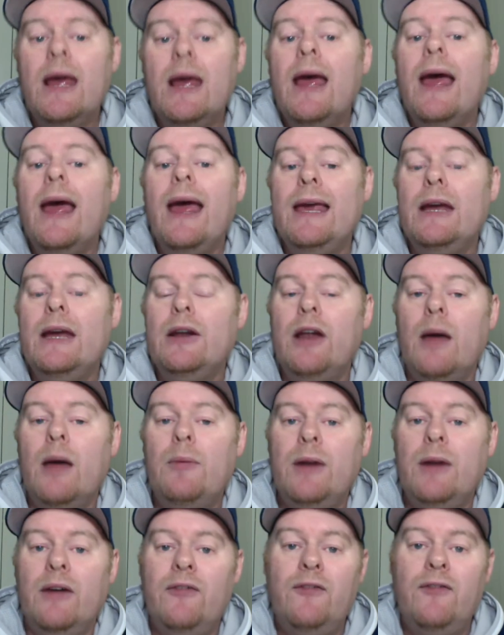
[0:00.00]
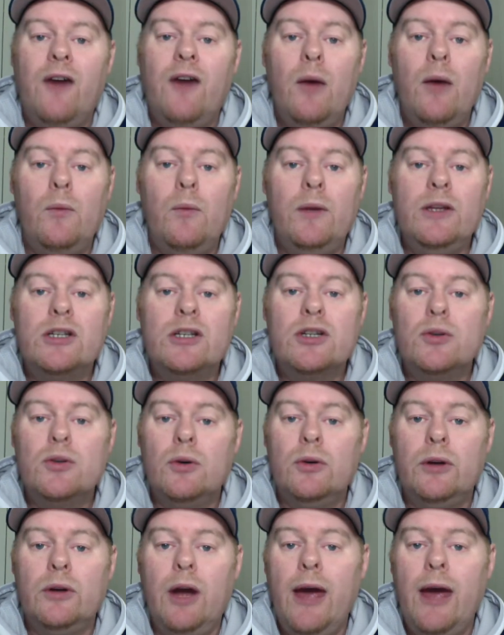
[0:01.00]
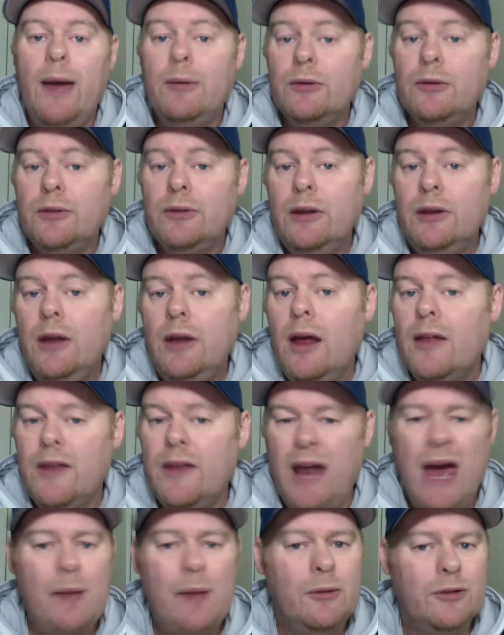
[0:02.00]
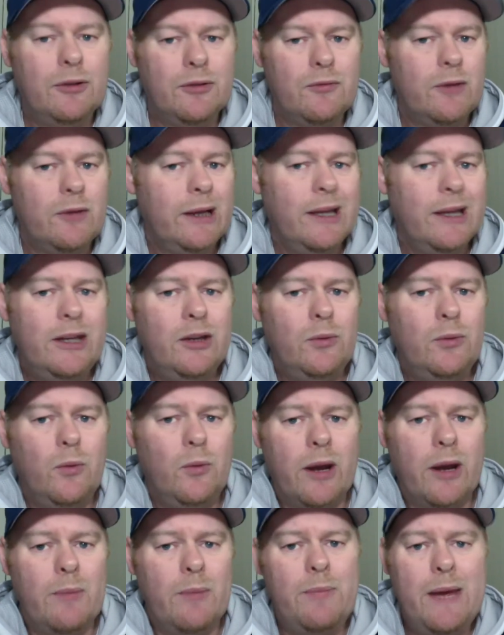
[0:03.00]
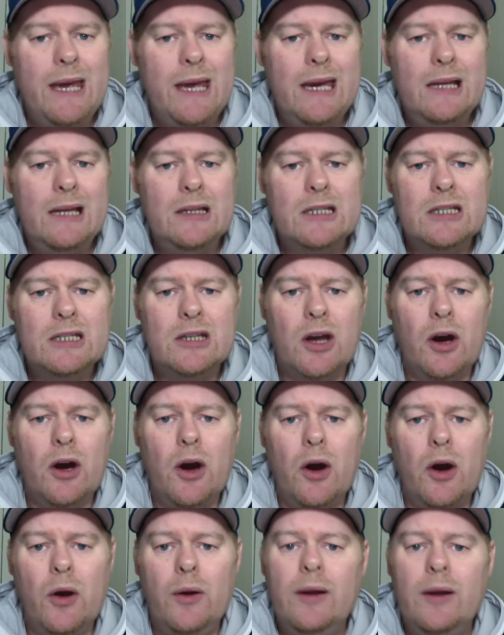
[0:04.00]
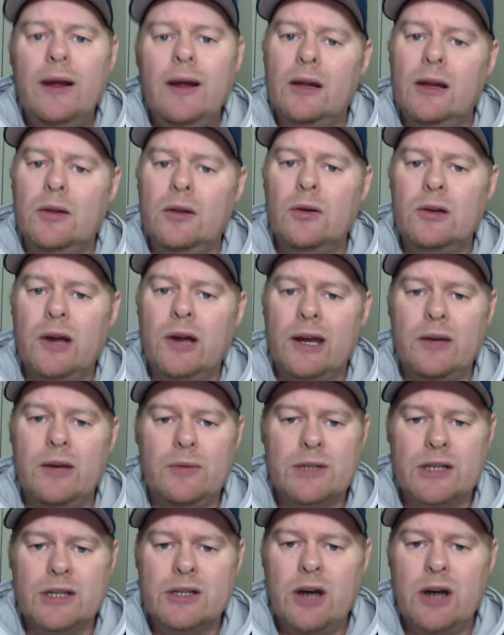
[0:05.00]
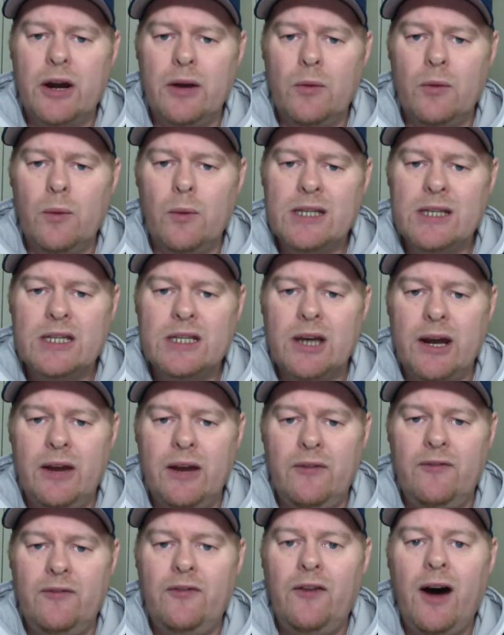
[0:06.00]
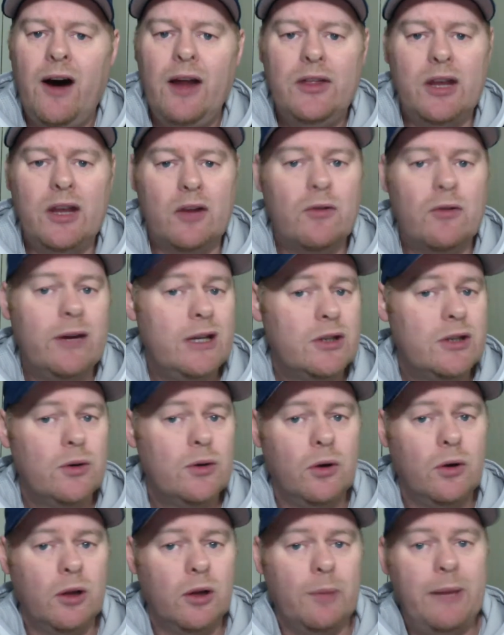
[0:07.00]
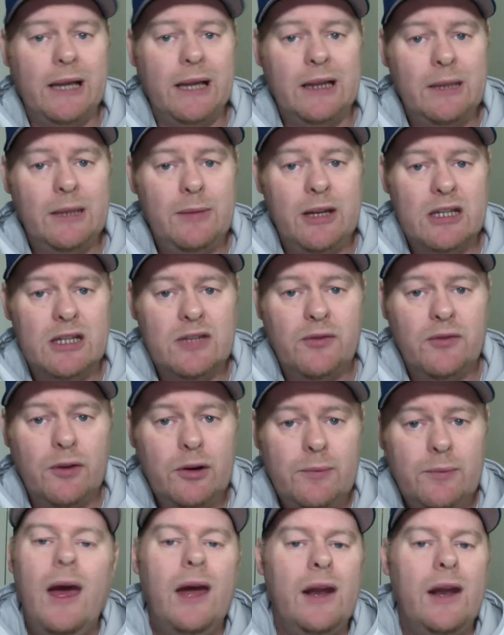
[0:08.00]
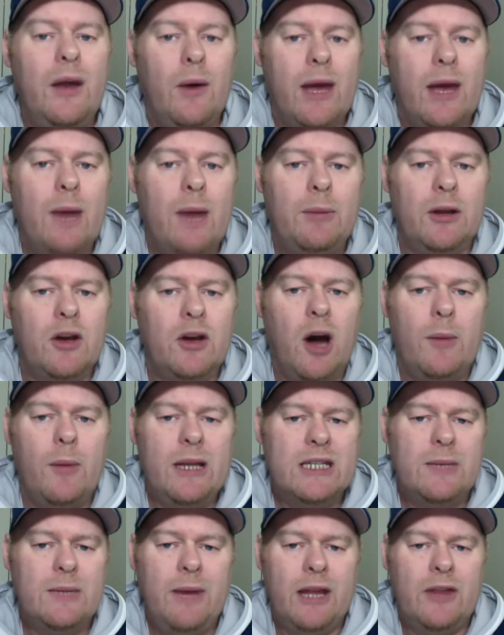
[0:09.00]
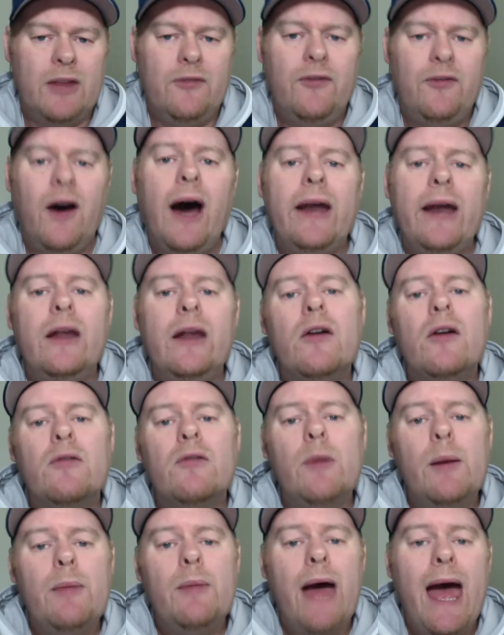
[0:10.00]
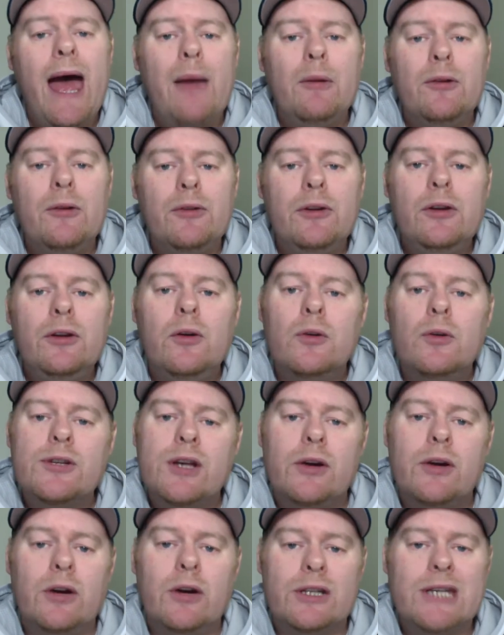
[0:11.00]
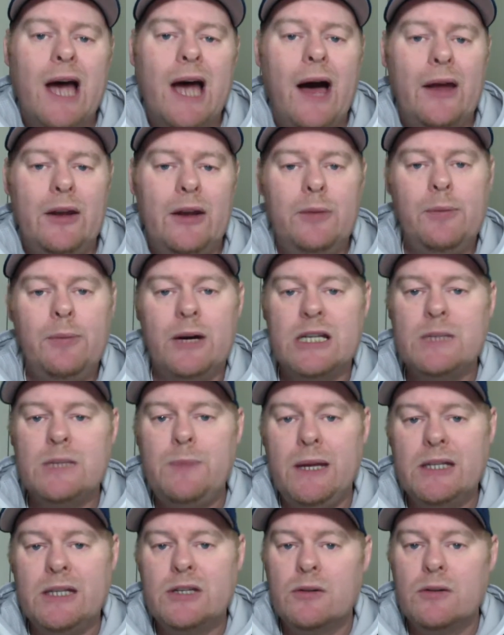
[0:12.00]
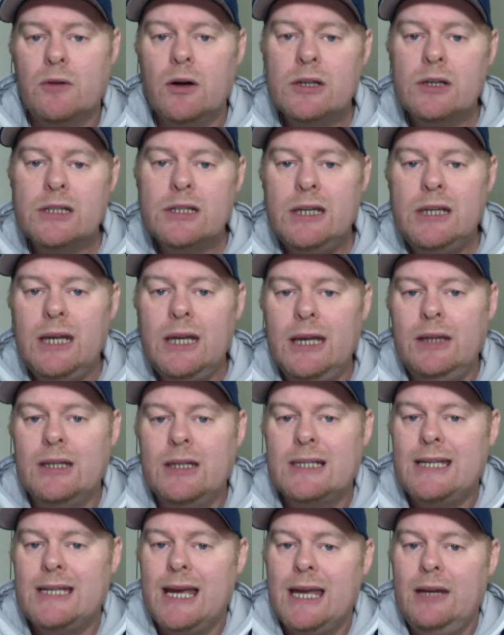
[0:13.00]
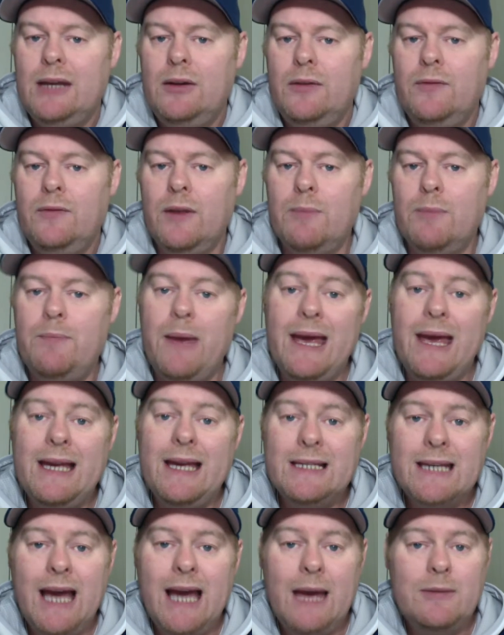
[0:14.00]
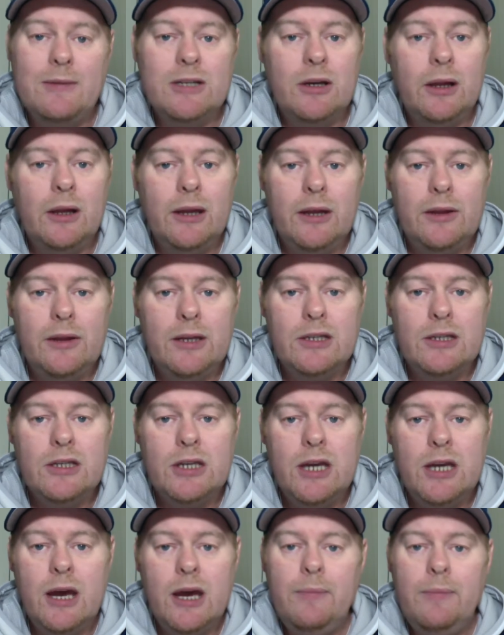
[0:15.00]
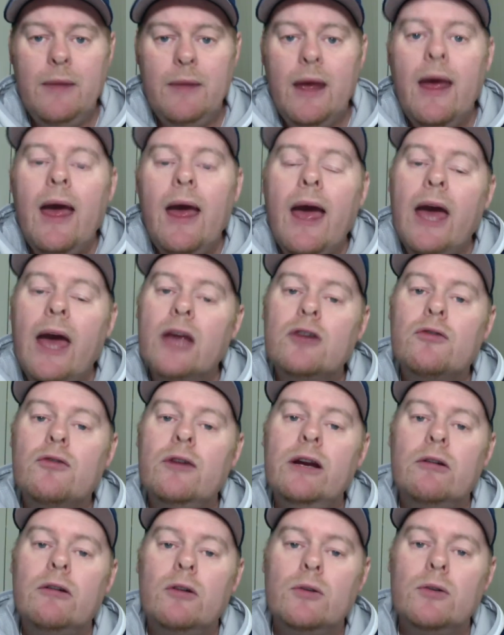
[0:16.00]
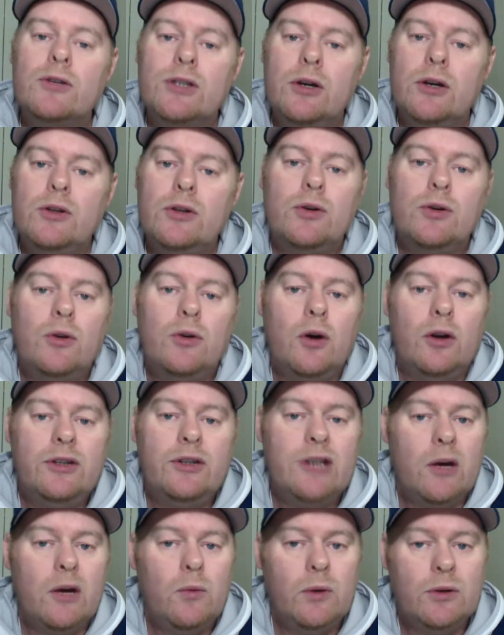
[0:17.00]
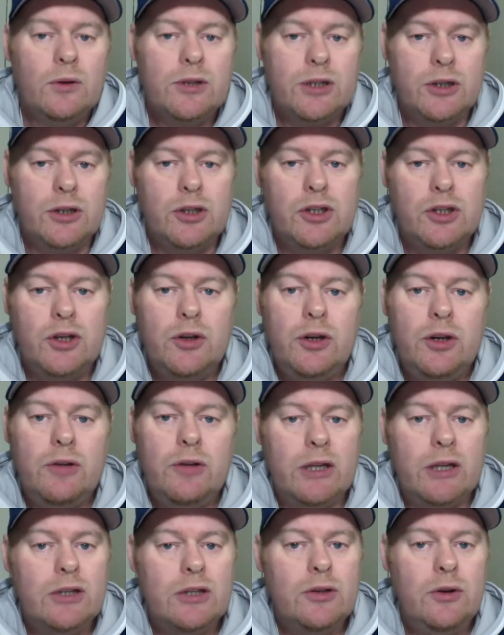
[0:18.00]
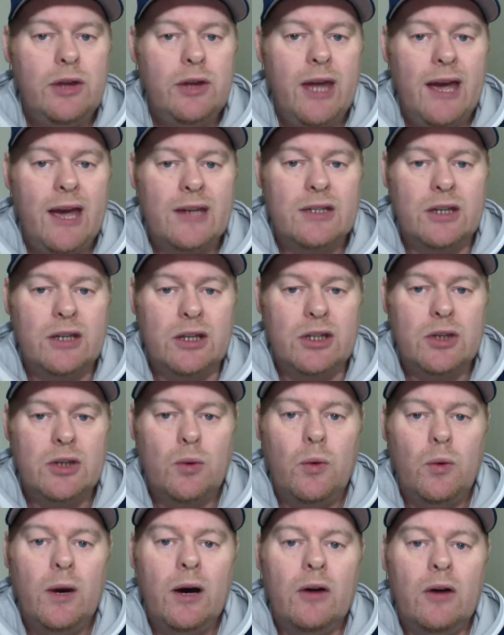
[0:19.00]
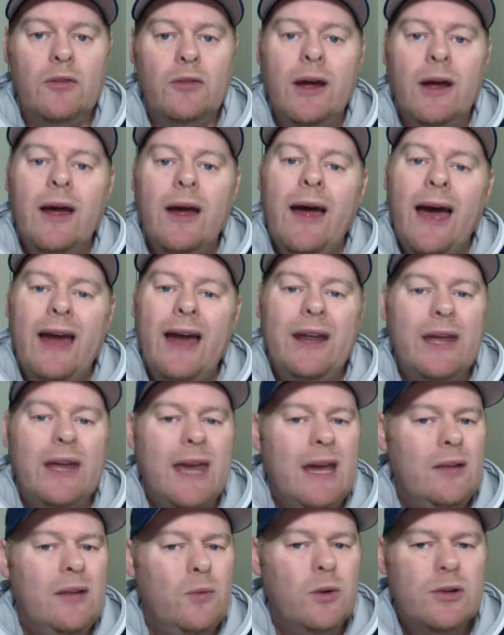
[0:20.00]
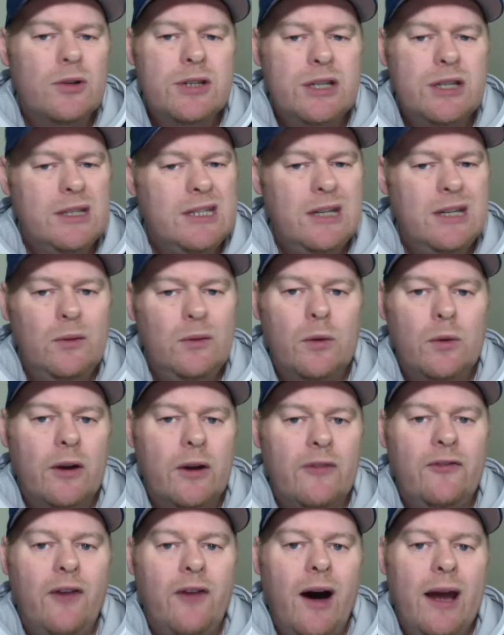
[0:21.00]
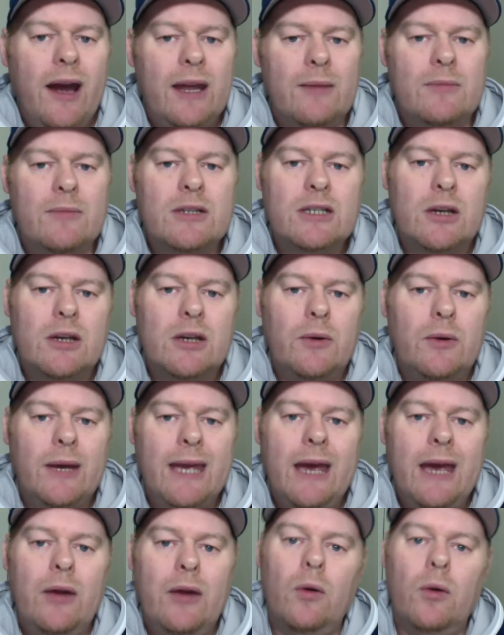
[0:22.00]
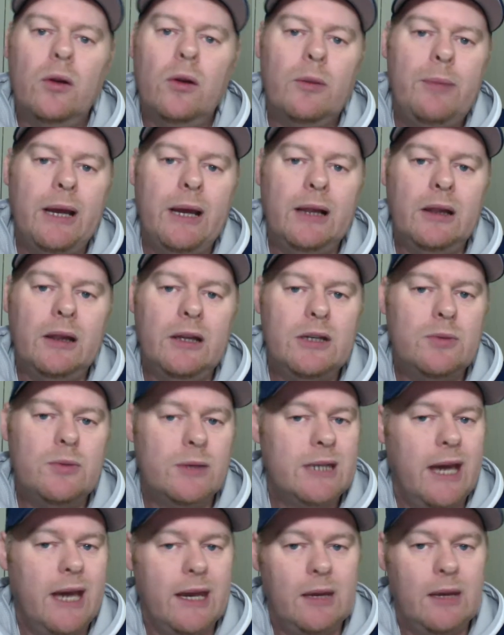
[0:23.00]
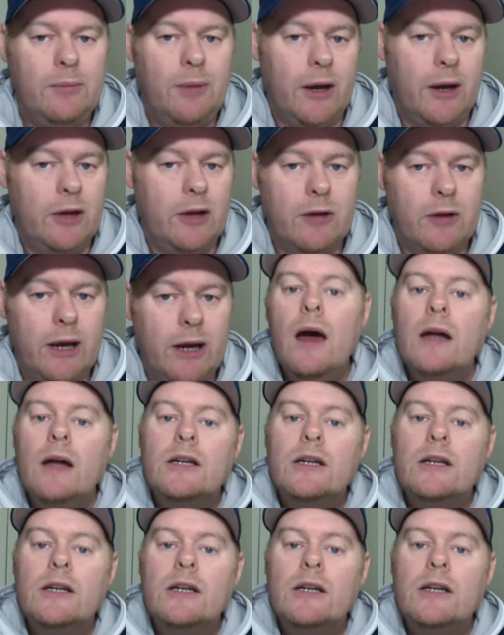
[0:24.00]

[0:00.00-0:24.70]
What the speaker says: He ended up in a fight with Sean Hamilton that Hamilton really didn't want to be in, so it looked like it was this kind of one-sided fight that Greer took all the penalty minutes for. Now, a couple of comments about the fight. Remember, Hamilton also got targeted by Spencer Austin in the second of the Bears games earlier this year, and Greer also took on Doug Wilson Jr. in 2012, and again, Wilson didn't want to fight him, so again, all the penalties were taken by Greer.